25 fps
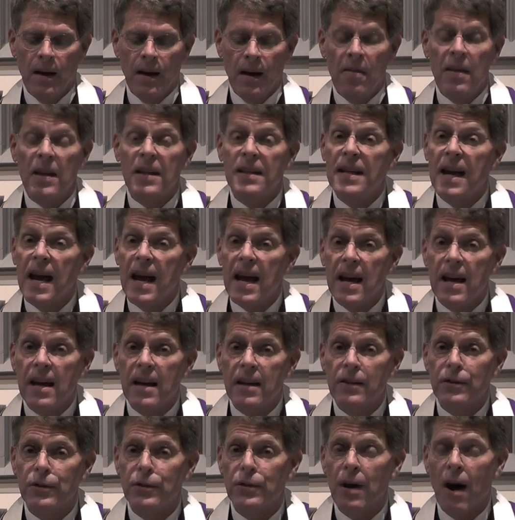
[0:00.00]
The
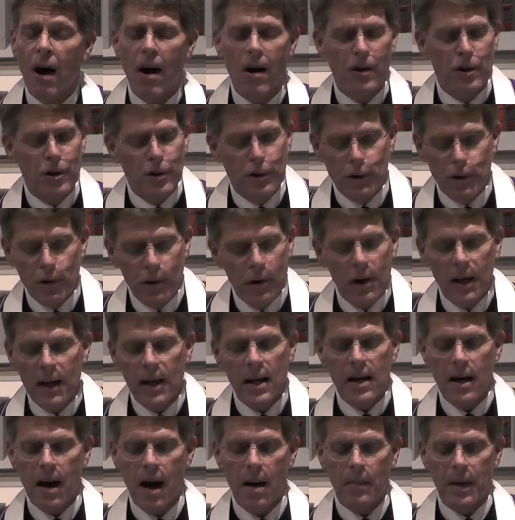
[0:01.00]
days are surely
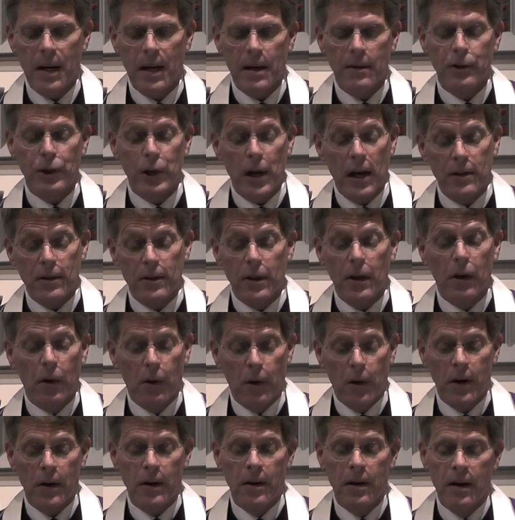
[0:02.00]
coming, says the
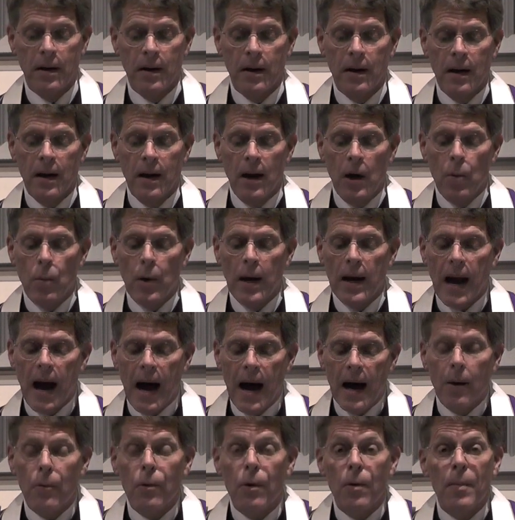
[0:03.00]
Lord, when
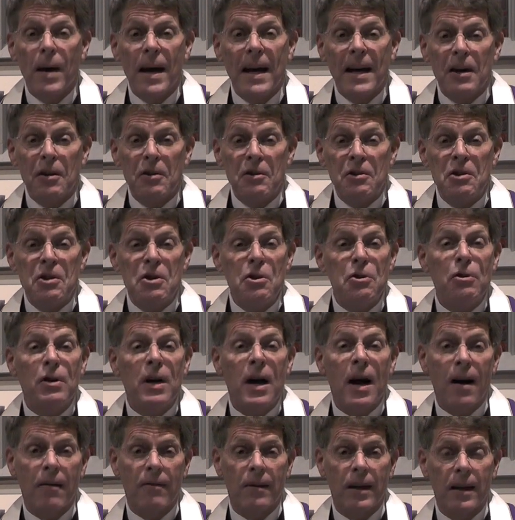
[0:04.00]
I will make a new
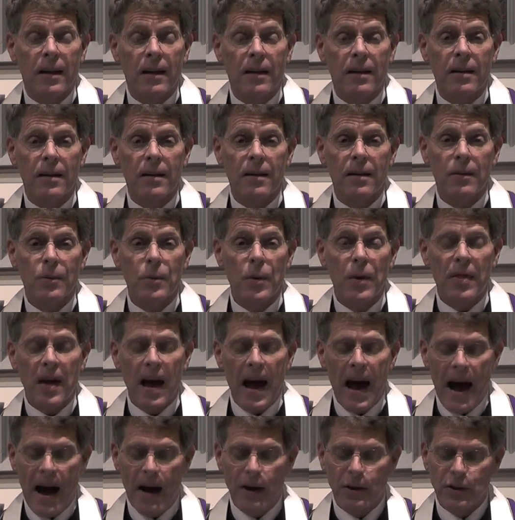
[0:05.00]
covenant with the
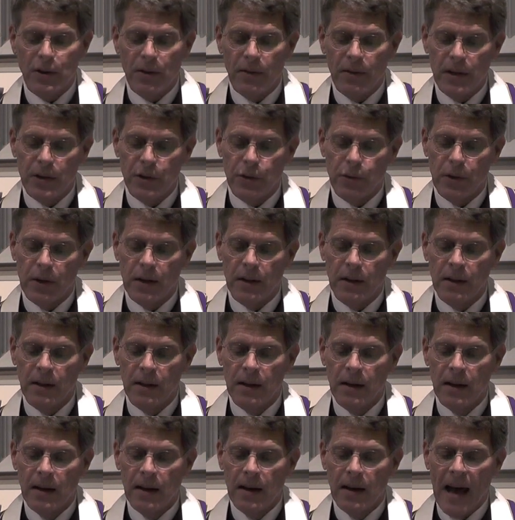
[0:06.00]
house of Israel
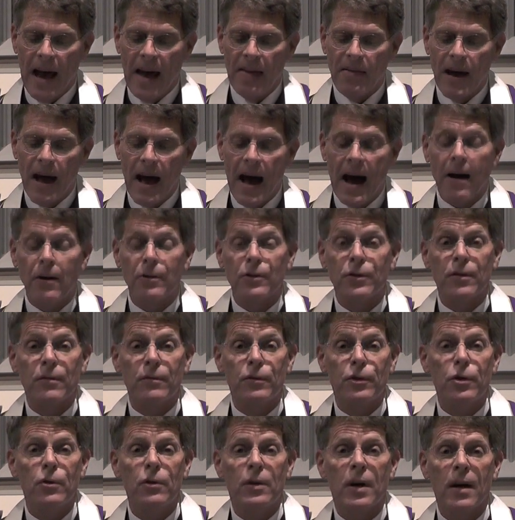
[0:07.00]
and the house of
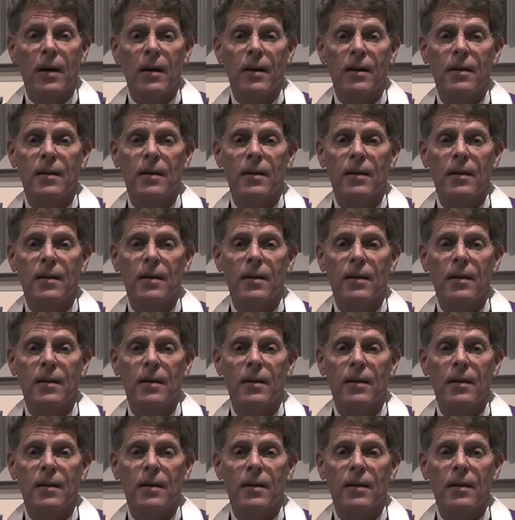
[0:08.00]
Judah